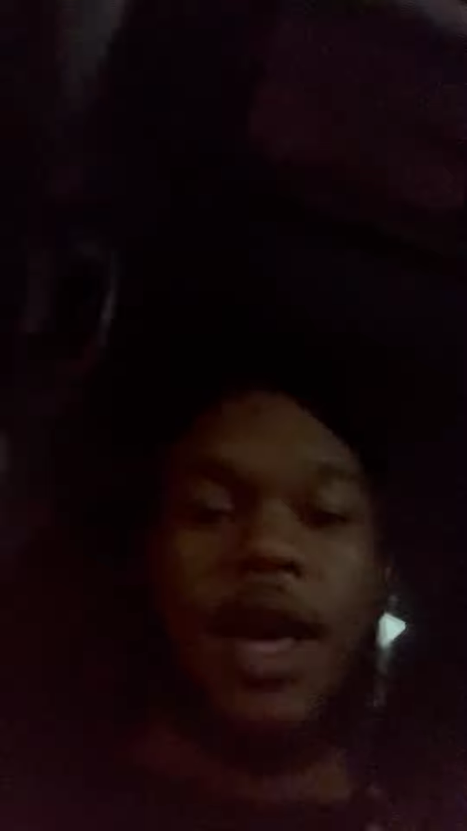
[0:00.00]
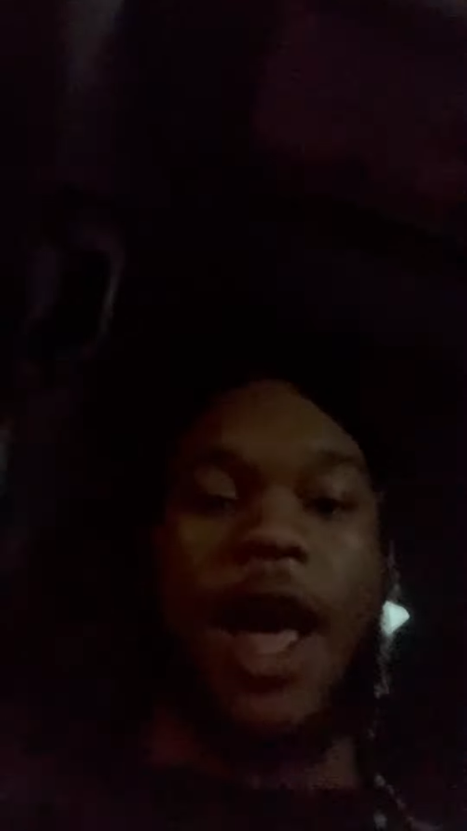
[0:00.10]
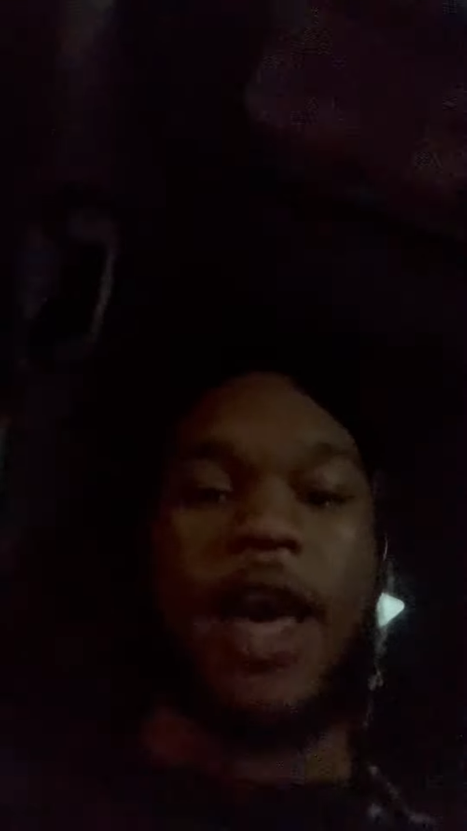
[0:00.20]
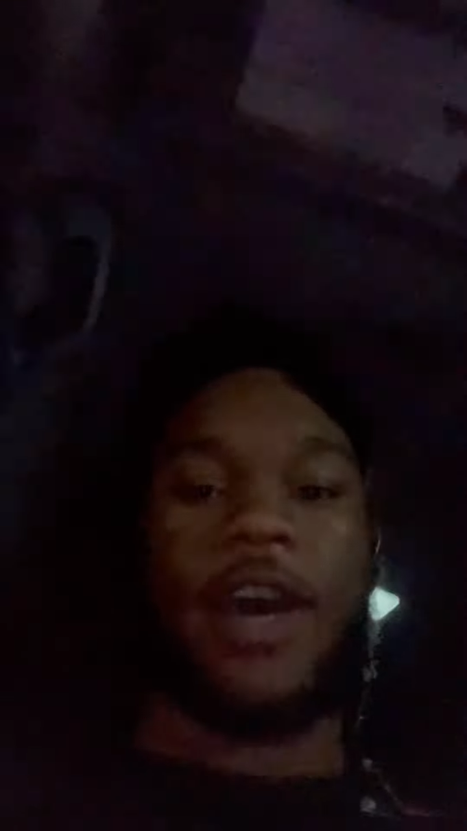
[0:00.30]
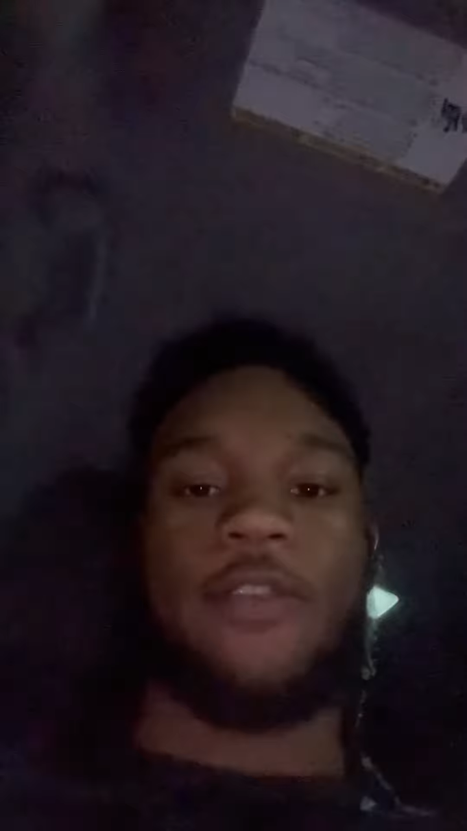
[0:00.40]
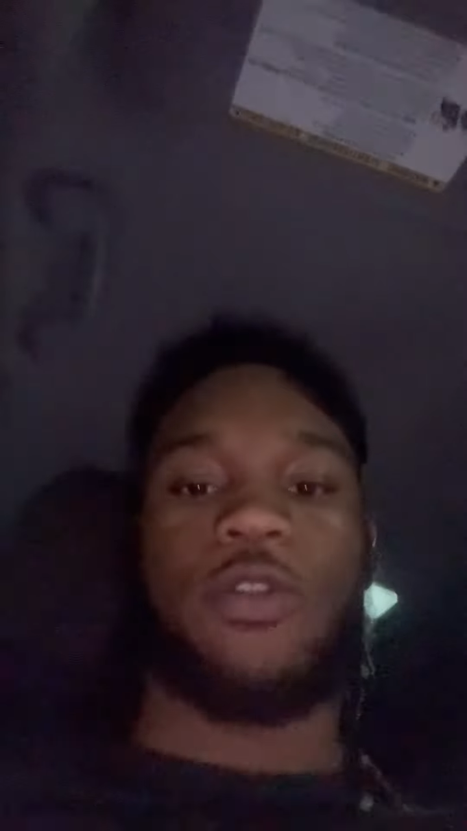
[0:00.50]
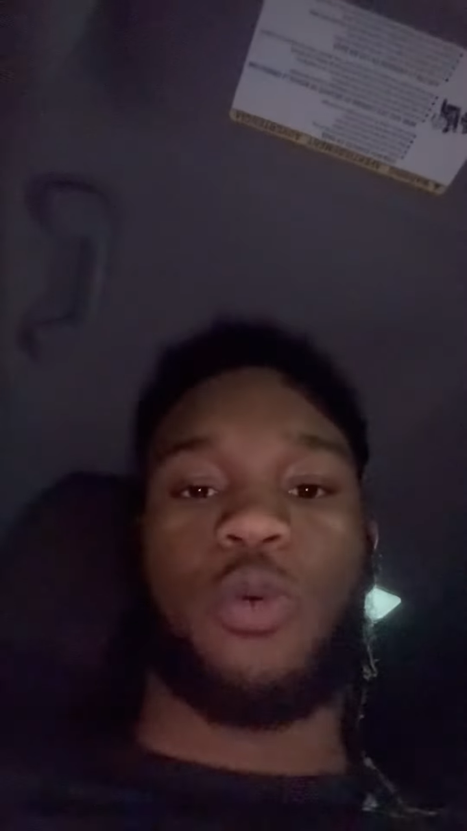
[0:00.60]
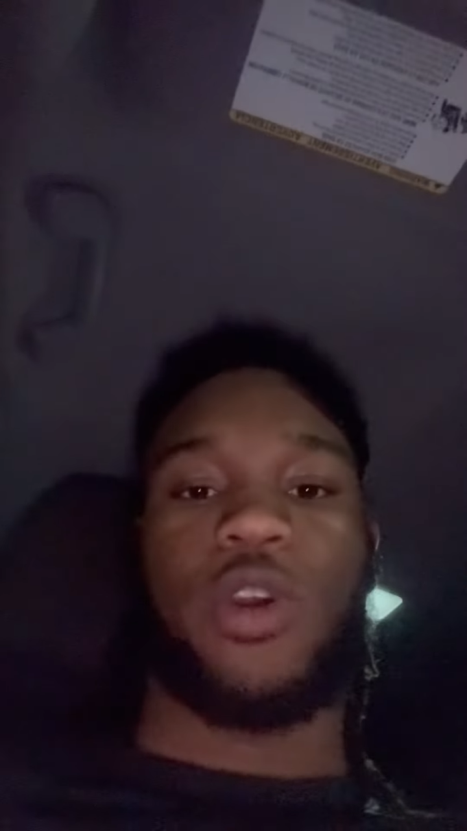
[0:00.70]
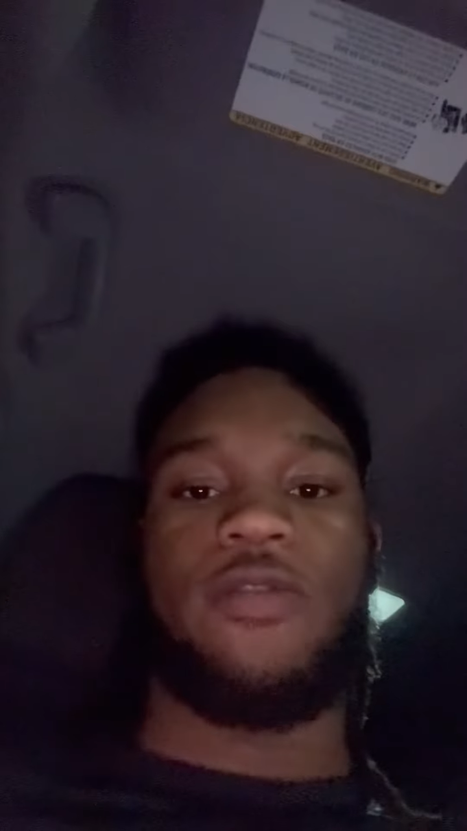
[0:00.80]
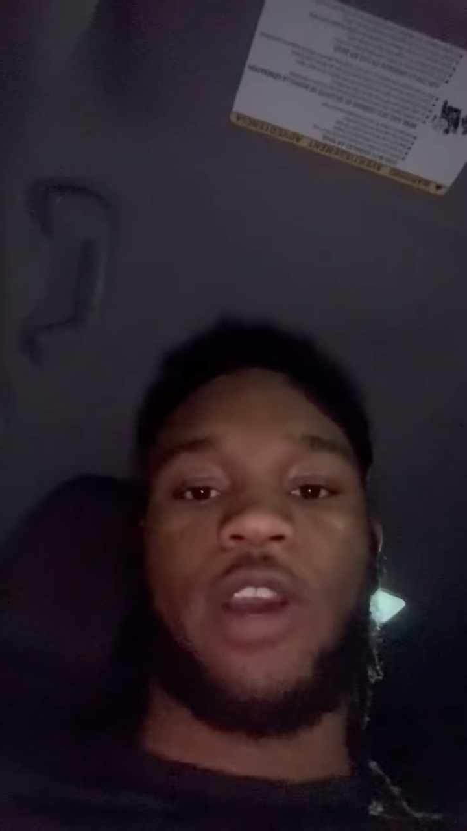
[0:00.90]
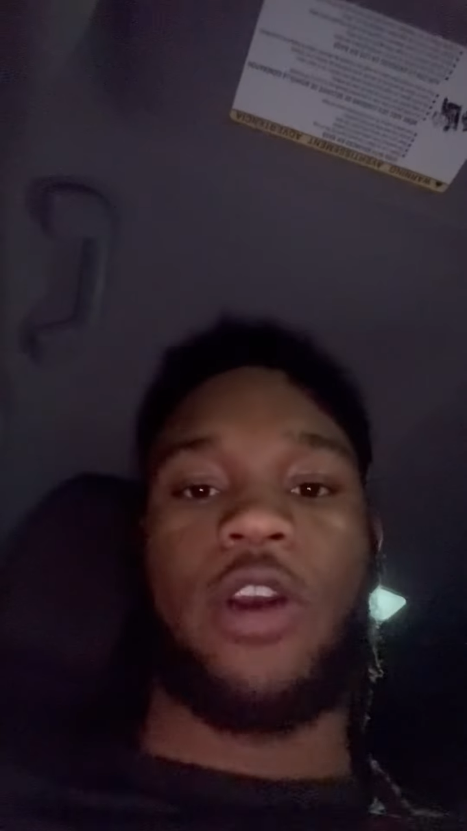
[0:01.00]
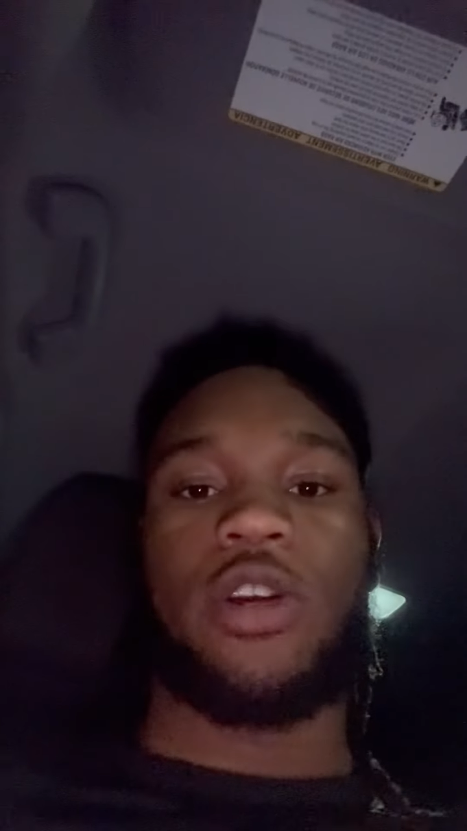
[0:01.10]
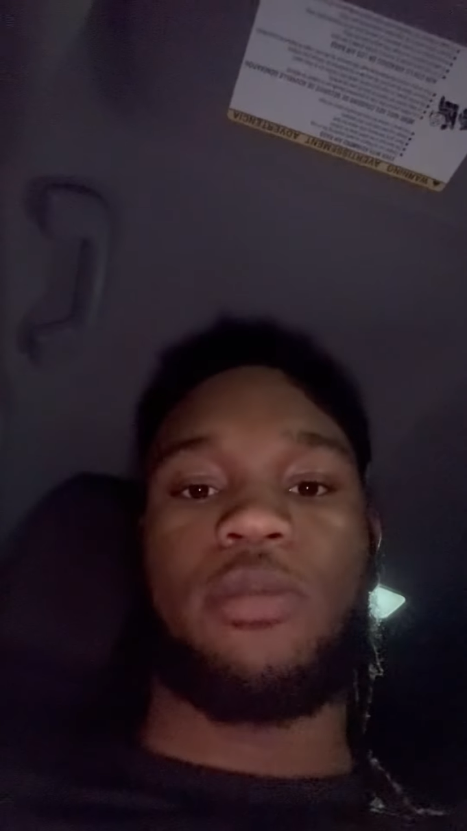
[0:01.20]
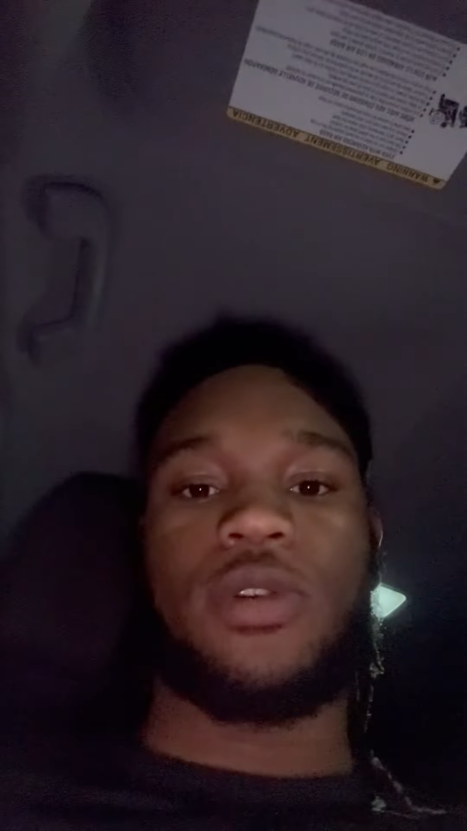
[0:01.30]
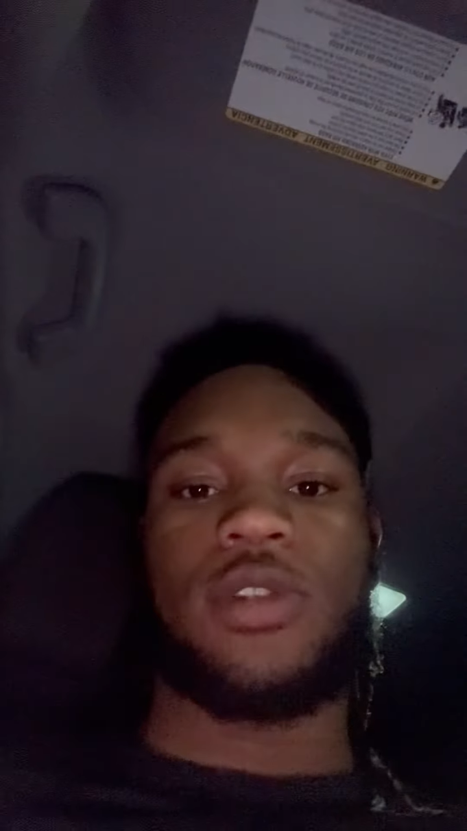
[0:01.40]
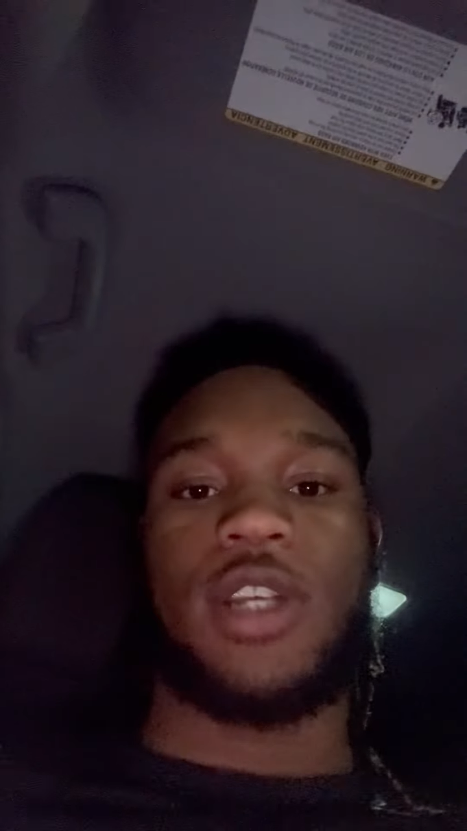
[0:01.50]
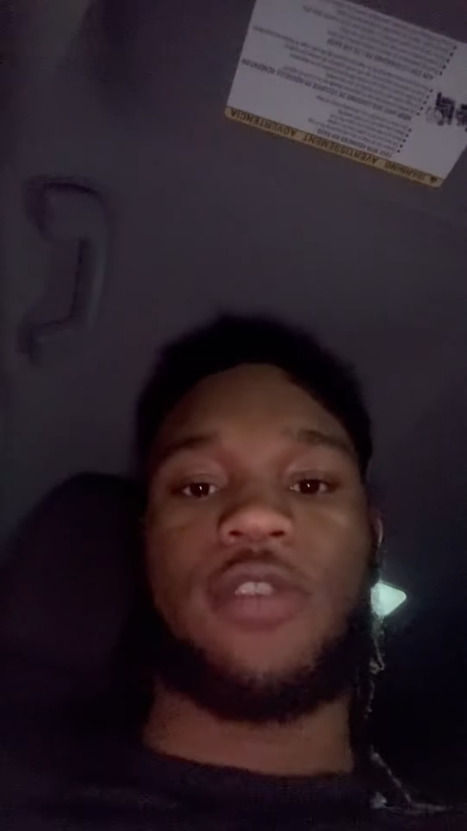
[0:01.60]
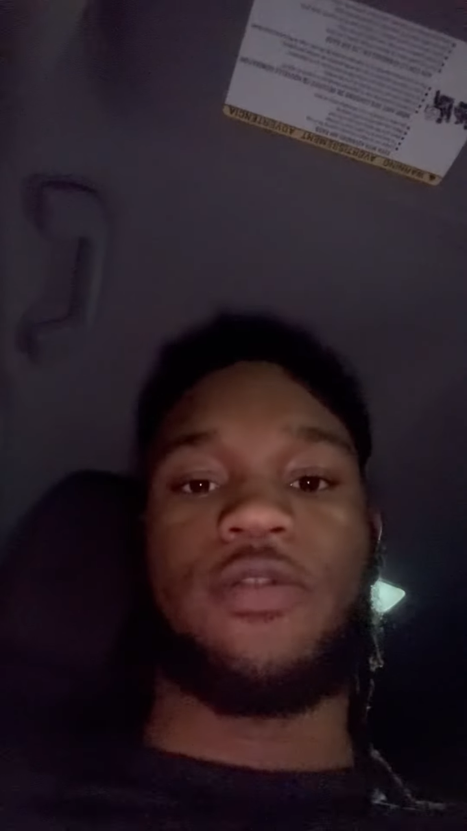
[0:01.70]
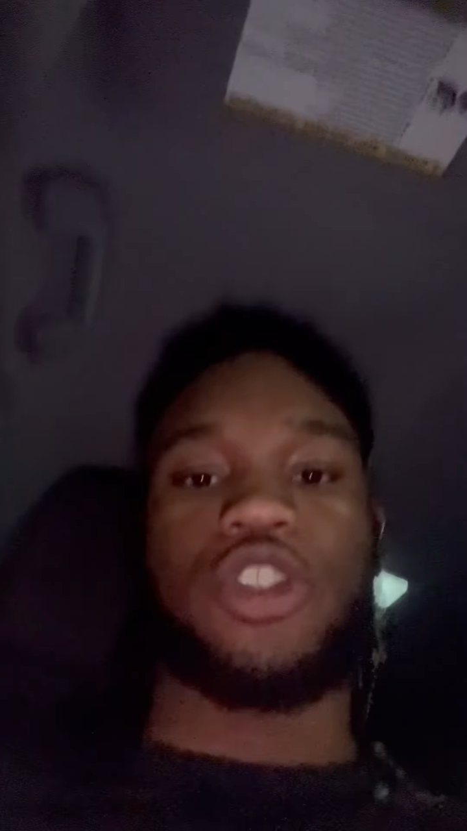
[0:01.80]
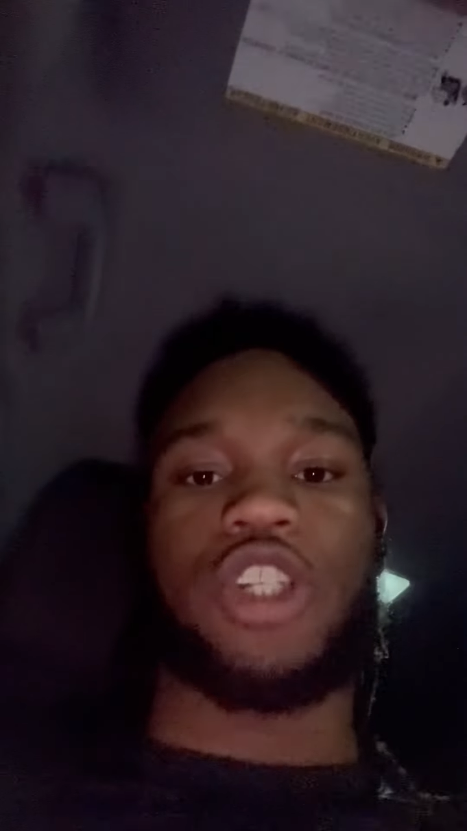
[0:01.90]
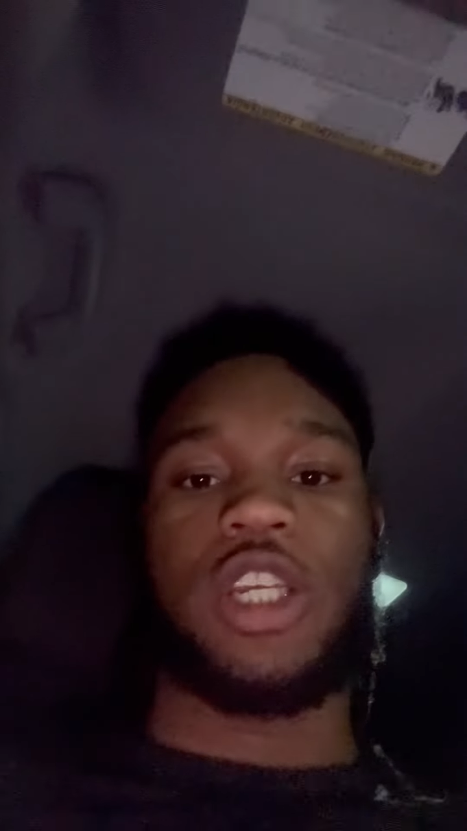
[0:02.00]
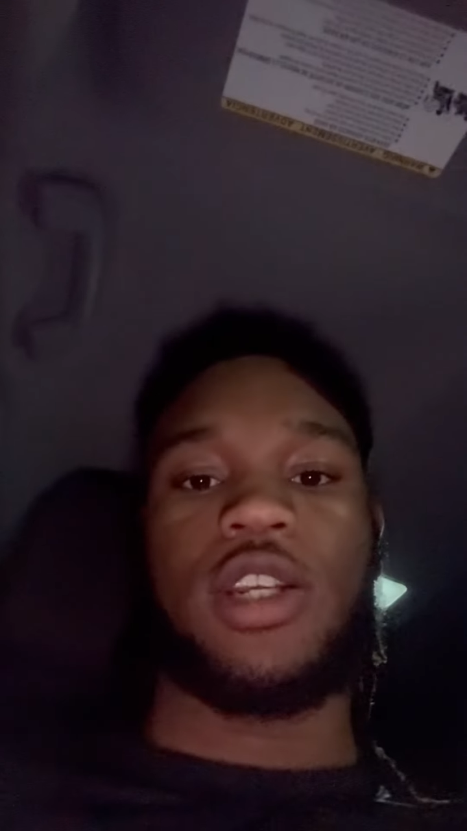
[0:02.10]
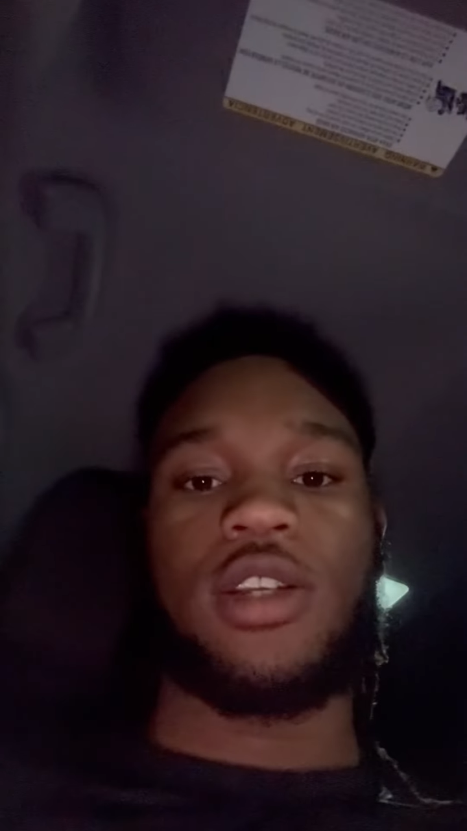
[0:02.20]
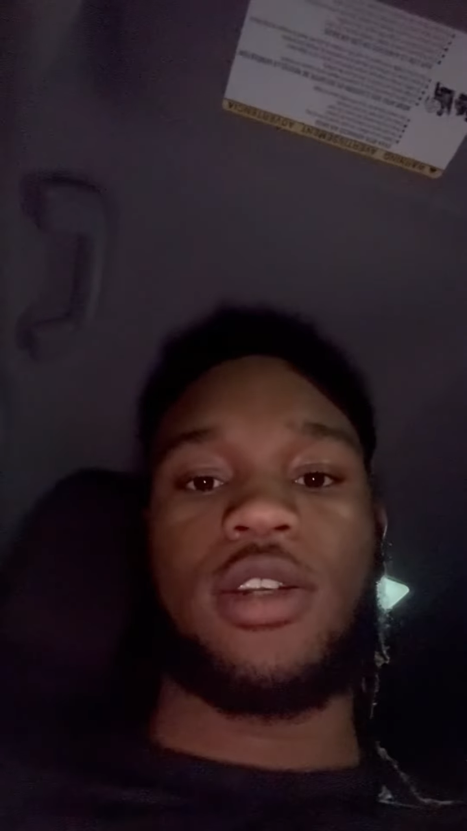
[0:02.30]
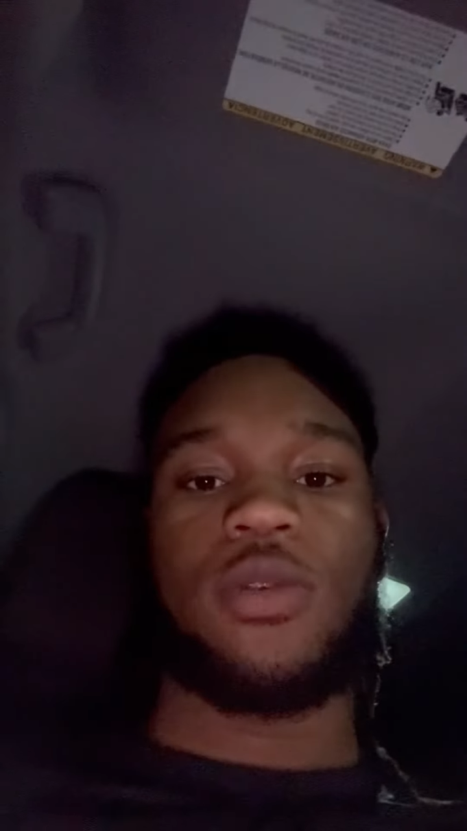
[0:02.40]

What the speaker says: I have three variables of g,